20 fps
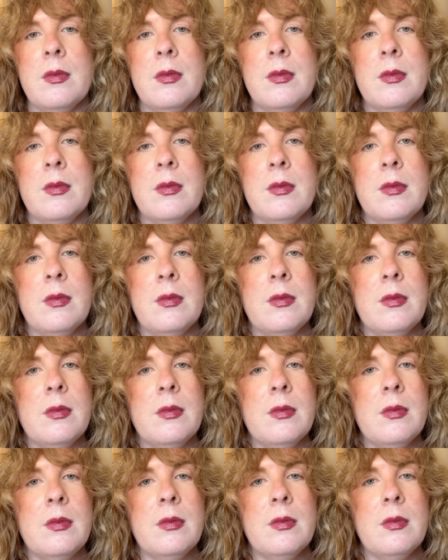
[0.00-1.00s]

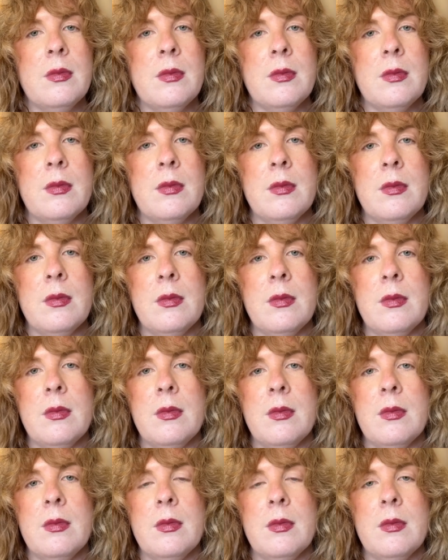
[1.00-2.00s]

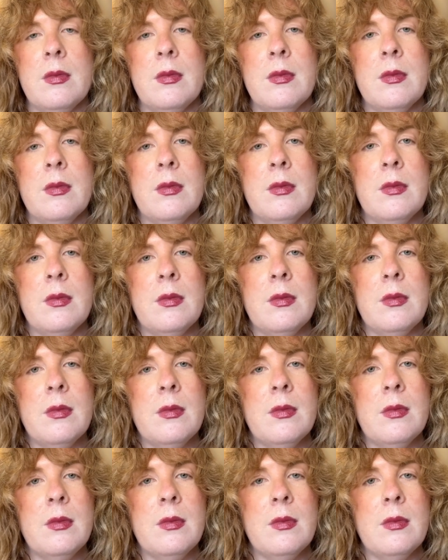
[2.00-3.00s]

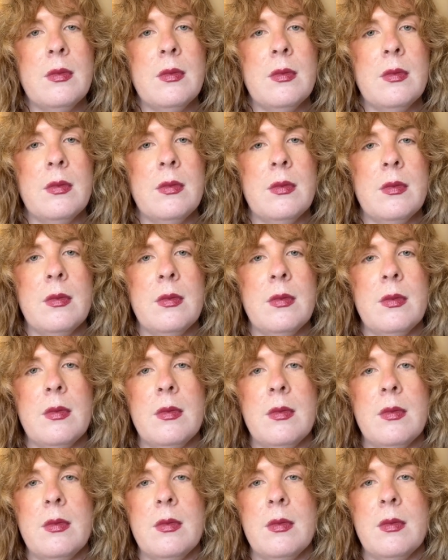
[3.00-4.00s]

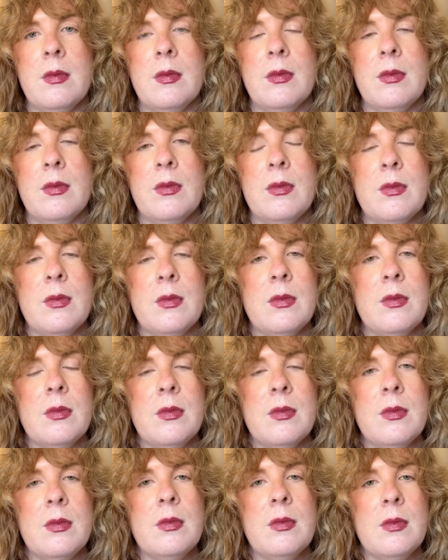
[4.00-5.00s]

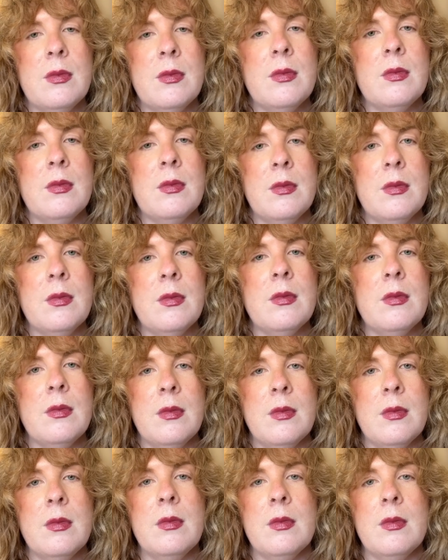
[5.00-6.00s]

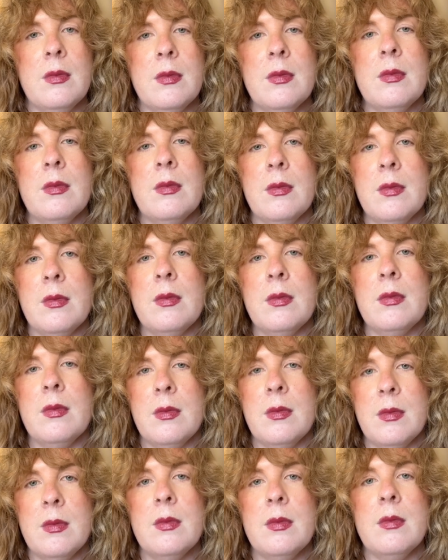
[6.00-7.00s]

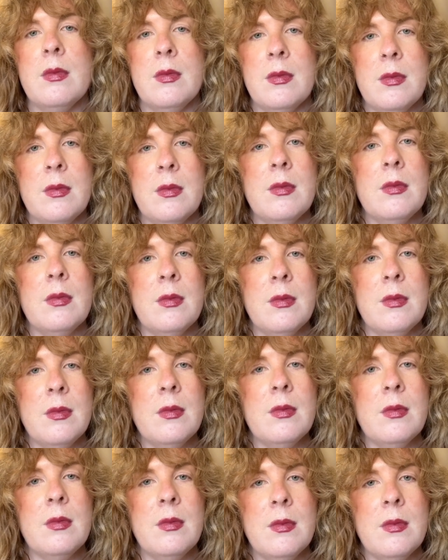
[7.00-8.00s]
This person isn't speaking.